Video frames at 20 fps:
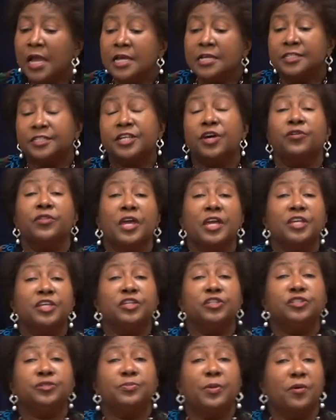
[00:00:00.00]
So
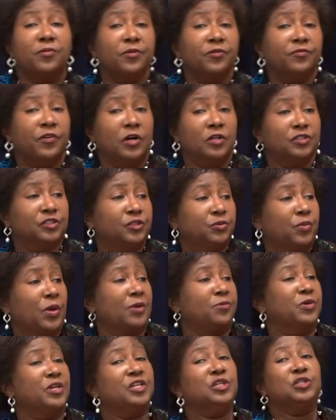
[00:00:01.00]
they use mobile phones, so
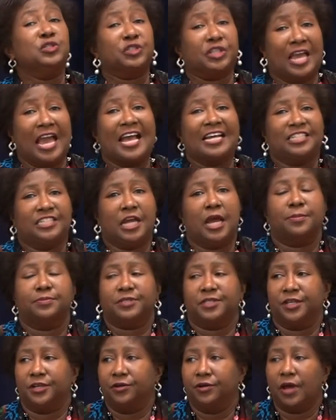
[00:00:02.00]
we use cash
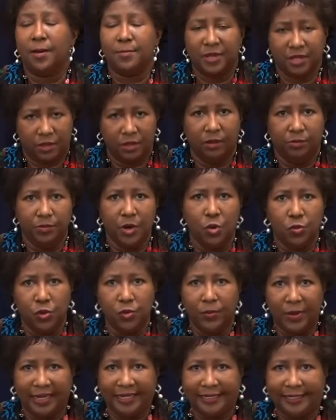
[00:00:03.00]
apps, mobile
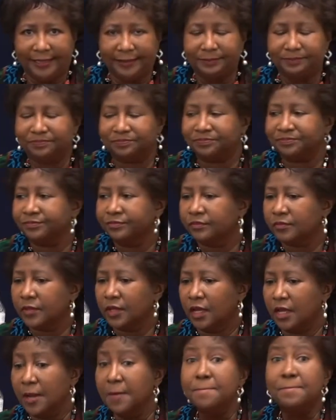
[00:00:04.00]
money.
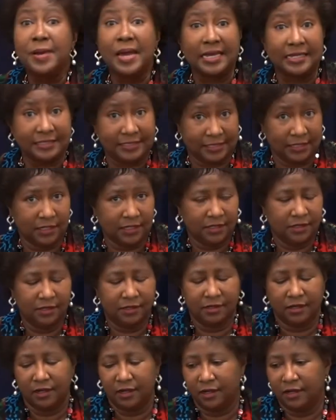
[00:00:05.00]
M-Pesa,
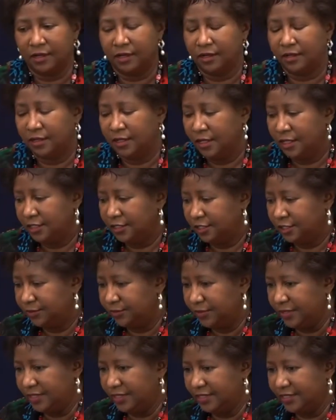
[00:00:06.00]

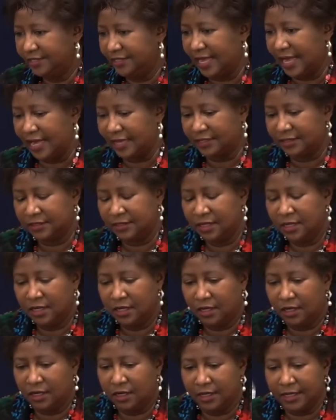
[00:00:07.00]
to be exact,
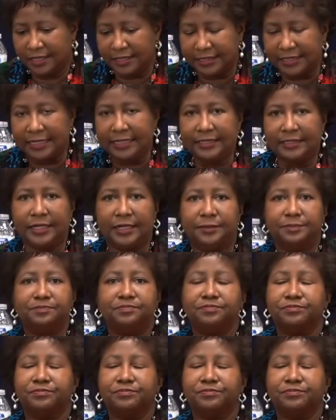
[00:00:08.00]
in Kenya.